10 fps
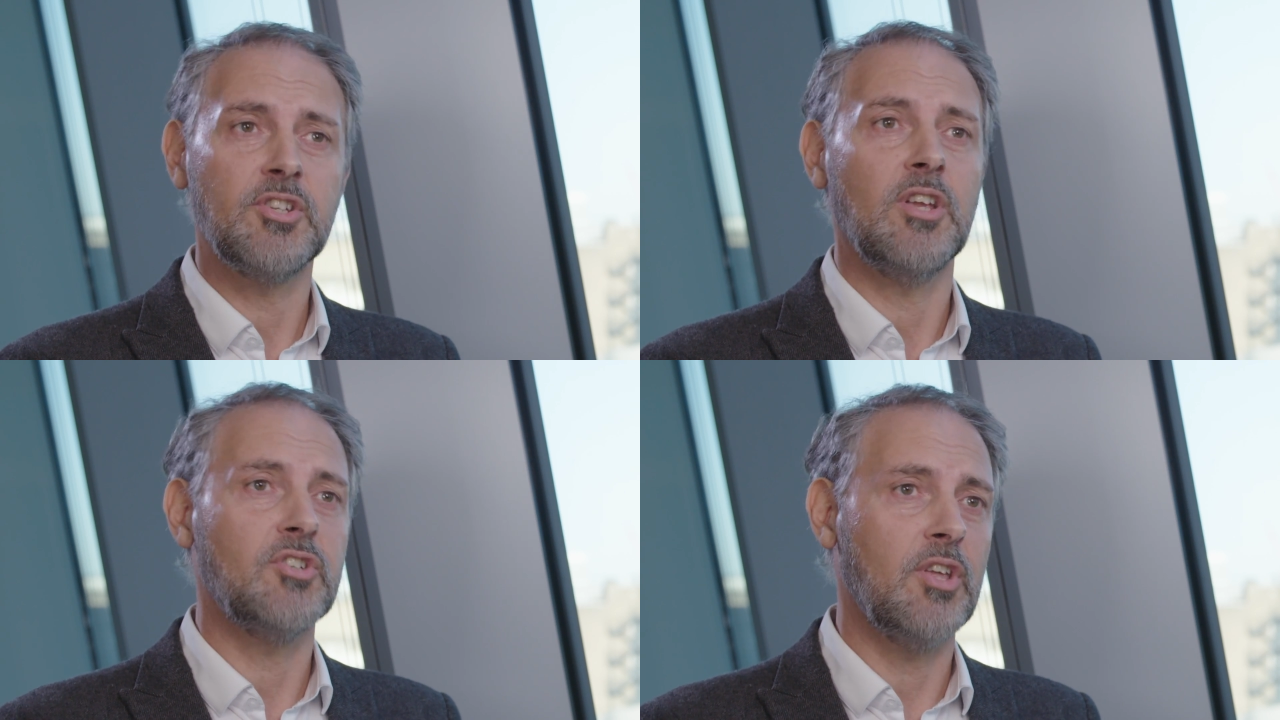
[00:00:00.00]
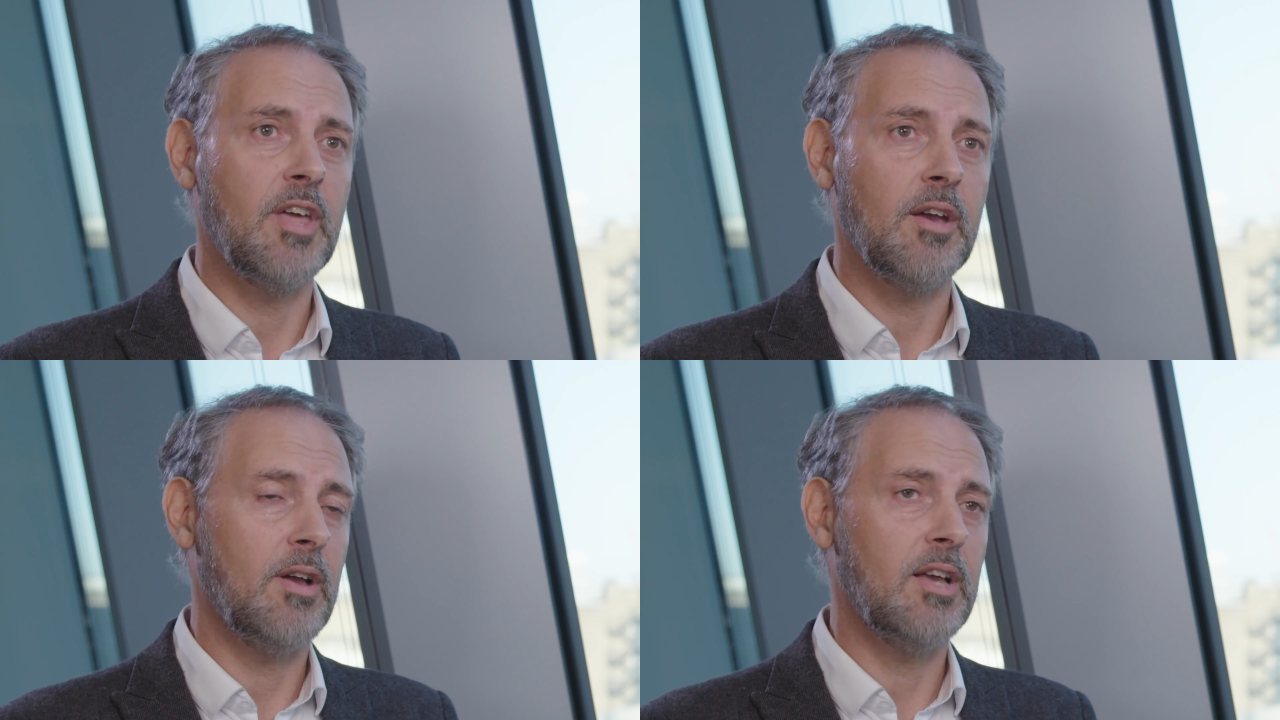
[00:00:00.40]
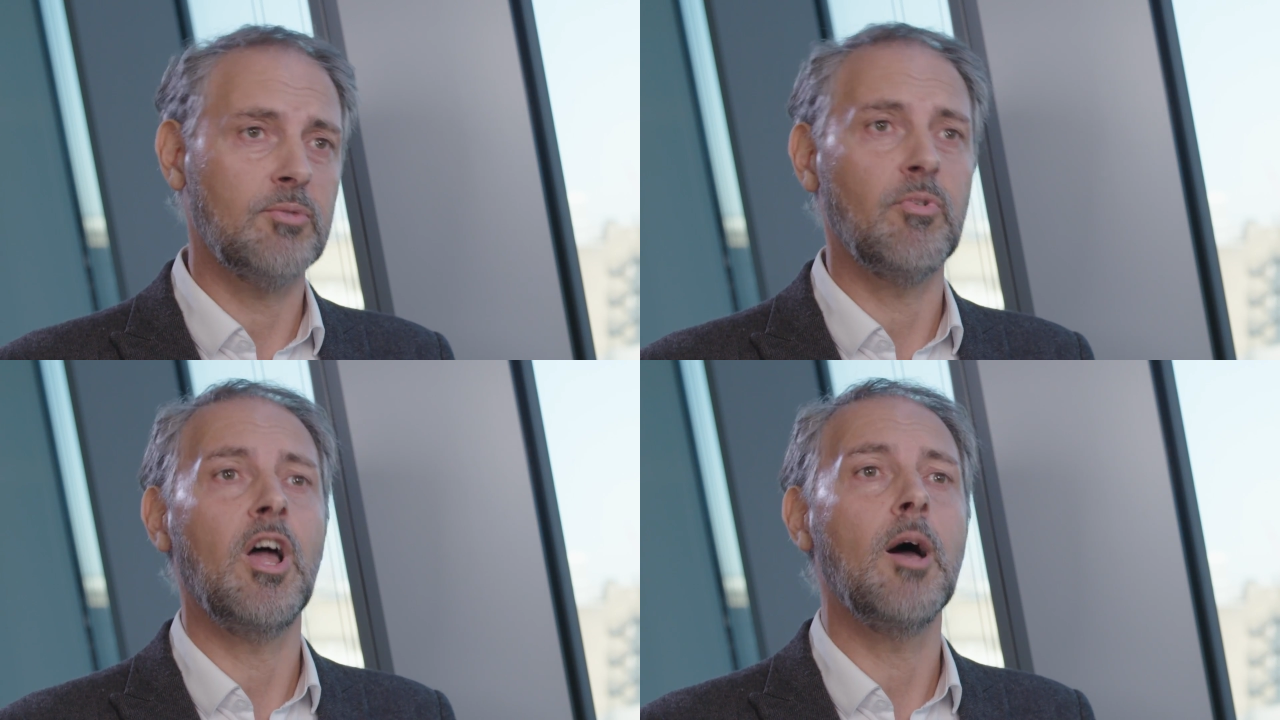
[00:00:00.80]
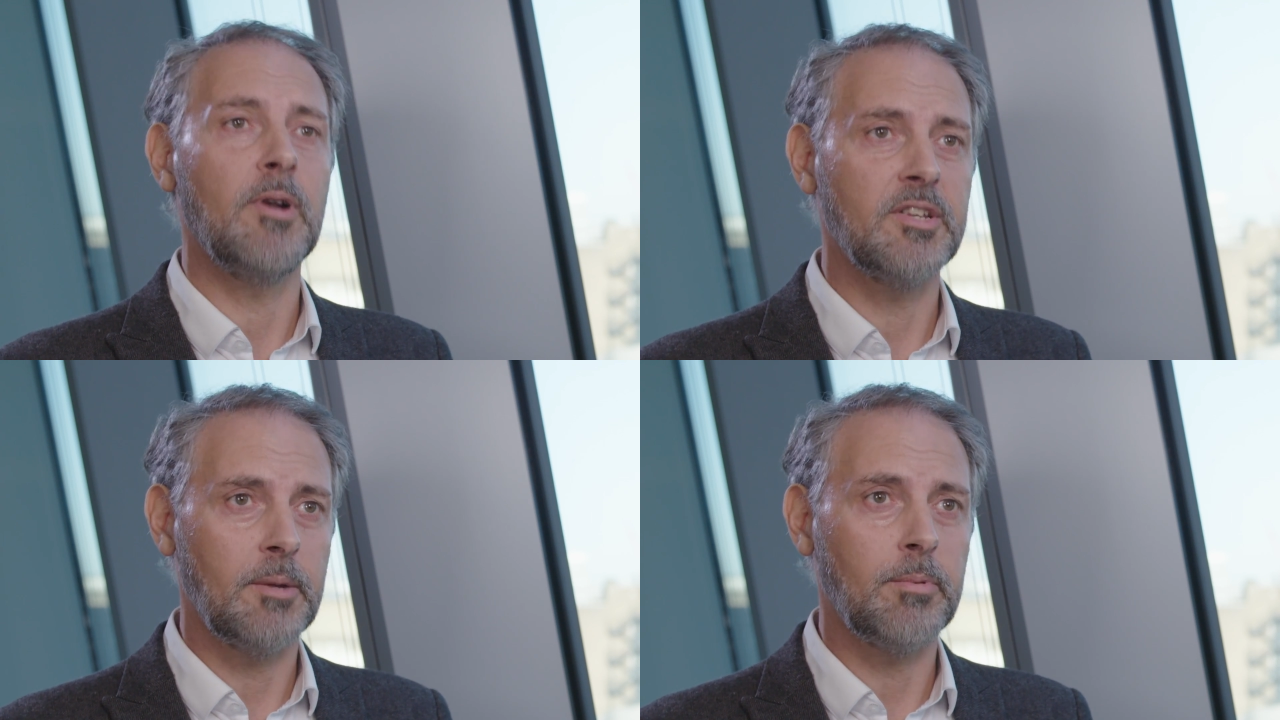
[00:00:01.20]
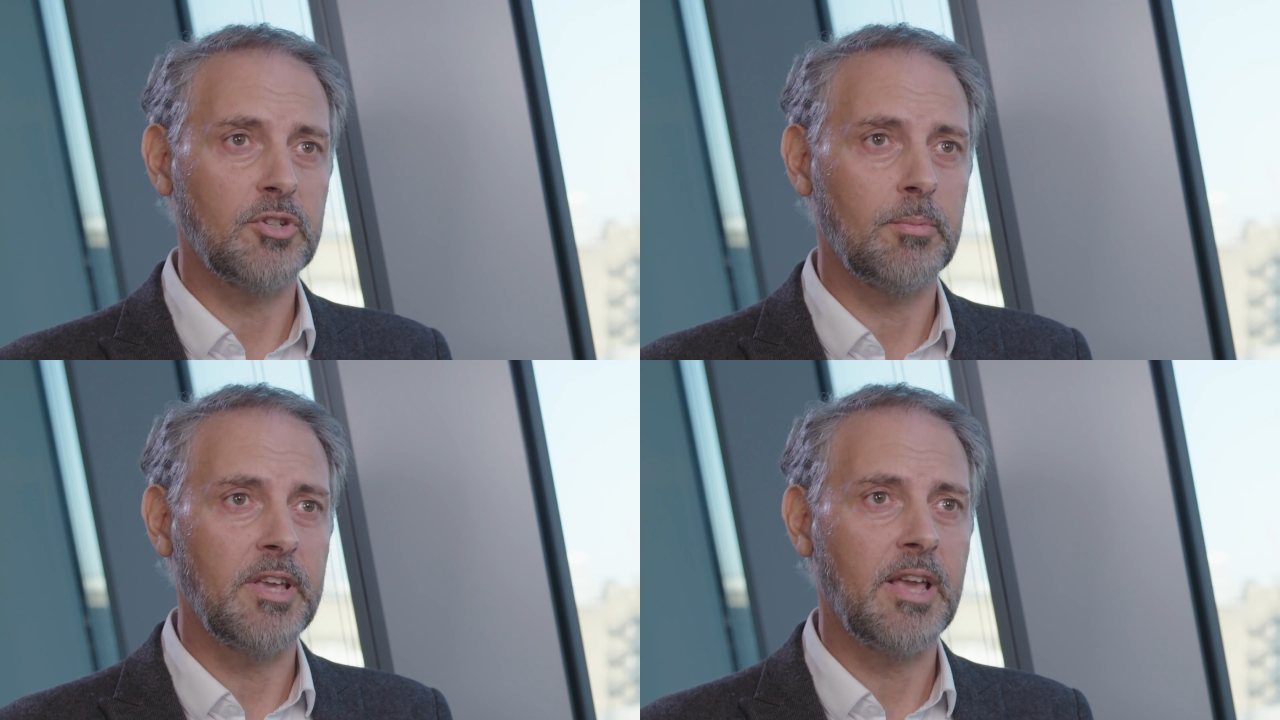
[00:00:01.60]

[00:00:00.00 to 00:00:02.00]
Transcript: such that they're as reliable as they possibly